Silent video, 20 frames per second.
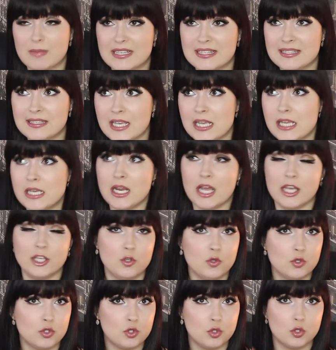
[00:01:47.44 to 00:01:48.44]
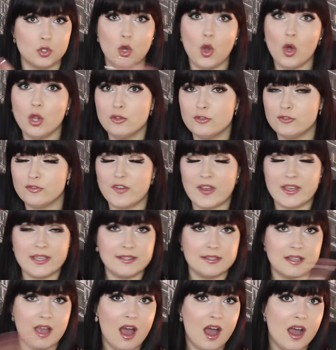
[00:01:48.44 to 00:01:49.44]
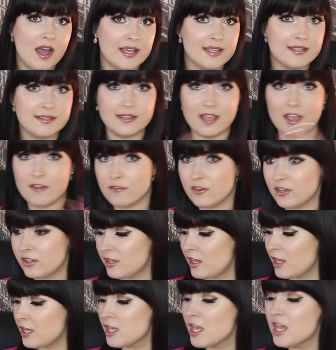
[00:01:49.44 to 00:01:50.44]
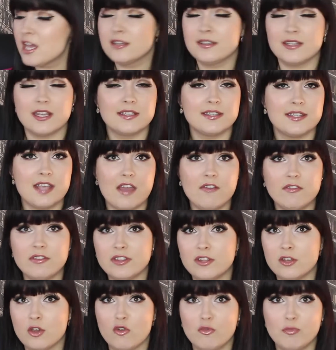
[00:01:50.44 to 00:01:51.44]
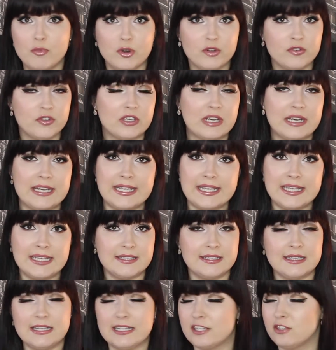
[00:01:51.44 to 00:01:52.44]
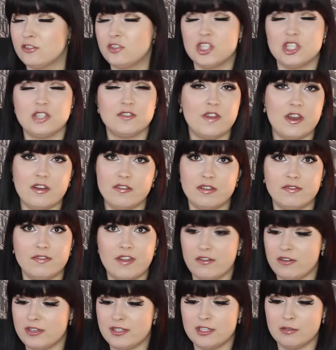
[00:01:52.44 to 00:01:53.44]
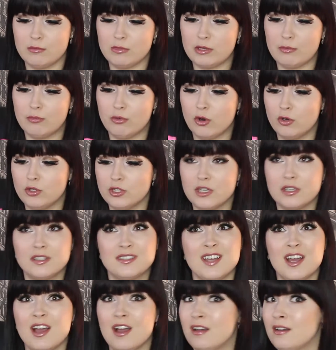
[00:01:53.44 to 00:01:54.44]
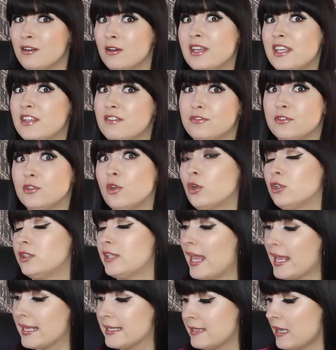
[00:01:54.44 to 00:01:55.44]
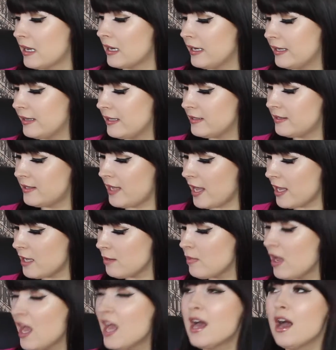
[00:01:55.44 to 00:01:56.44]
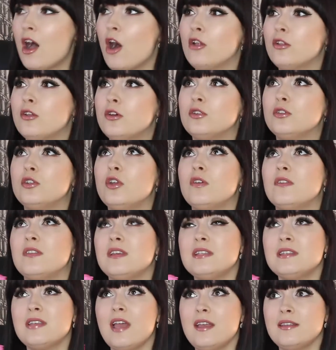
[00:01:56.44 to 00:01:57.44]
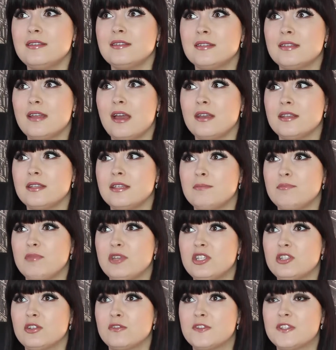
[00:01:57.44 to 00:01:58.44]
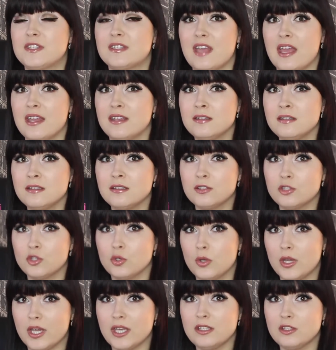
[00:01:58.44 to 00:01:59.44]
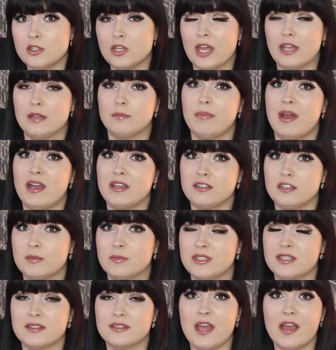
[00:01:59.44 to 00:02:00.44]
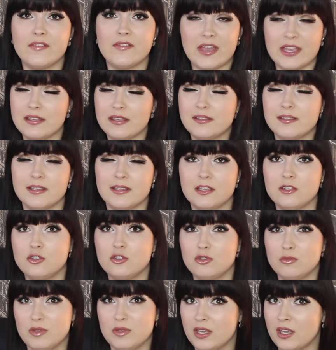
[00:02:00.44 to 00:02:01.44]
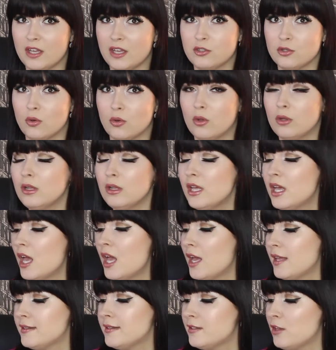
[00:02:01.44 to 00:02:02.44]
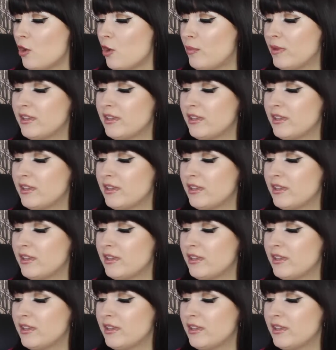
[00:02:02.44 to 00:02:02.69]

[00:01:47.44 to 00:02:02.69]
my skin. I use it on the whole face, eyes, everything, takes everything off perfectly, easily, just very similar product, if not exactly the same. Although no, this has tiny bit of scent to it, and Bioderma doesn't have any scent to me at all. So,